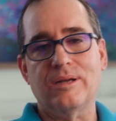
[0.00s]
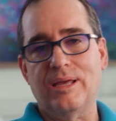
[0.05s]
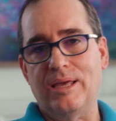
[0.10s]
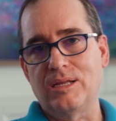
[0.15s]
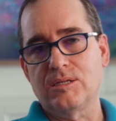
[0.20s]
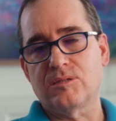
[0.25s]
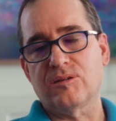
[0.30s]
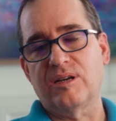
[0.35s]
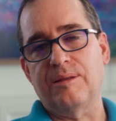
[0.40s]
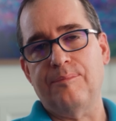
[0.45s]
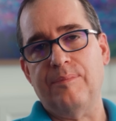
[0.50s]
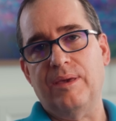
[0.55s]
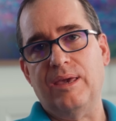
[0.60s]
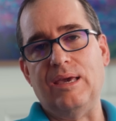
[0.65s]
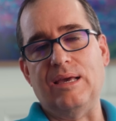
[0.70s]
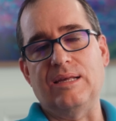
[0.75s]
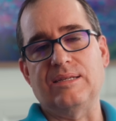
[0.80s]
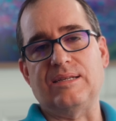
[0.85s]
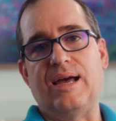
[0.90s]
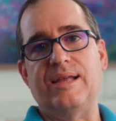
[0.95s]
to entry to
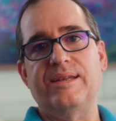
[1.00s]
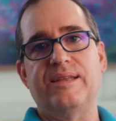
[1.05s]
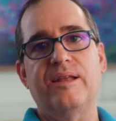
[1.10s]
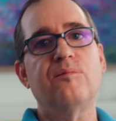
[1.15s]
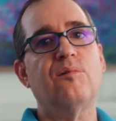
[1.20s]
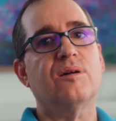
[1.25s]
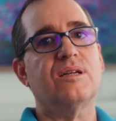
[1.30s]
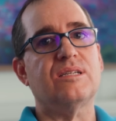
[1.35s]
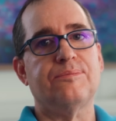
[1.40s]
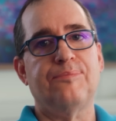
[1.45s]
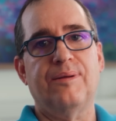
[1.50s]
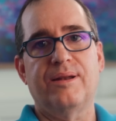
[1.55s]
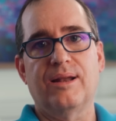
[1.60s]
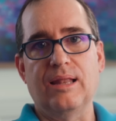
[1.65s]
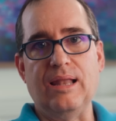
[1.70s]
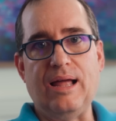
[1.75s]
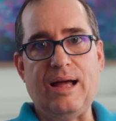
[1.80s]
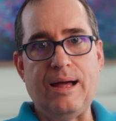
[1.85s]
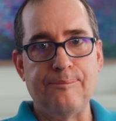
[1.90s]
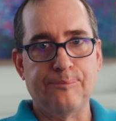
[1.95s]
me is I didn't want to spend a
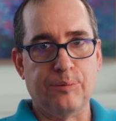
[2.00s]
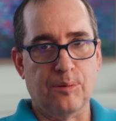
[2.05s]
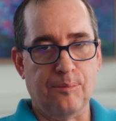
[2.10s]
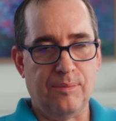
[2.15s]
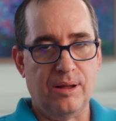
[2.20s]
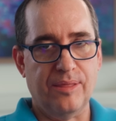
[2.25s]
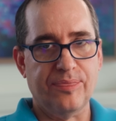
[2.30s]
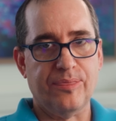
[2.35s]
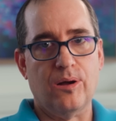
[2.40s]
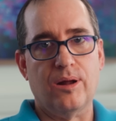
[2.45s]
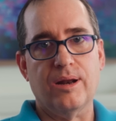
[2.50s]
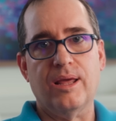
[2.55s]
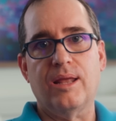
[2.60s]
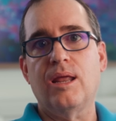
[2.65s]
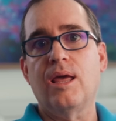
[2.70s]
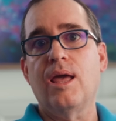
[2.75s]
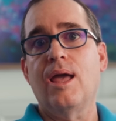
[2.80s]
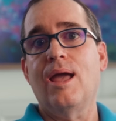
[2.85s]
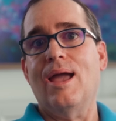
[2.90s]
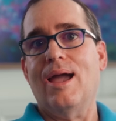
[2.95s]
lot per month on it,
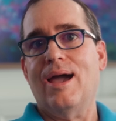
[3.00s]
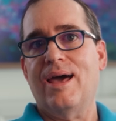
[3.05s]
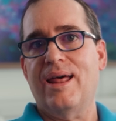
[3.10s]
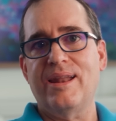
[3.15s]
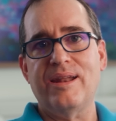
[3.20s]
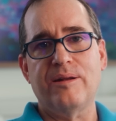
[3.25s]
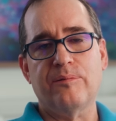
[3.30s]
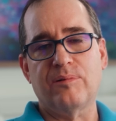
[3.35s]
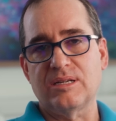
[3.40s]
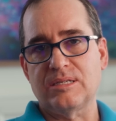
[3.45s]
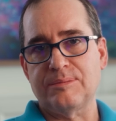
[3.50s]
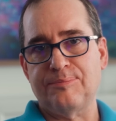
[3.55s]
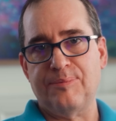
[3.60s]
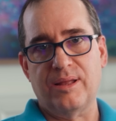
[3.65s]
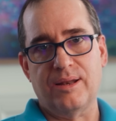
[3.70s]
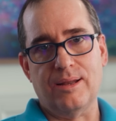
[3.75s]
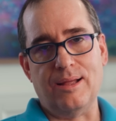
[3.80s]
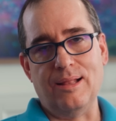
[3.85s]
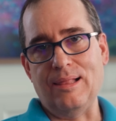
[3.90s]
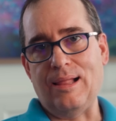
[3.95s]
and I didn't want to
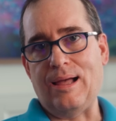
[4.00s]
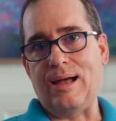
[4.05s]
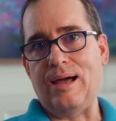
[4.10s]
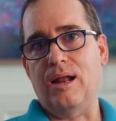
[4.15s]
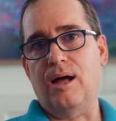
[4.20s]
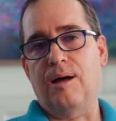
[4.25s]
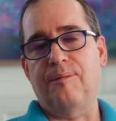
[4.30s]
spend a lot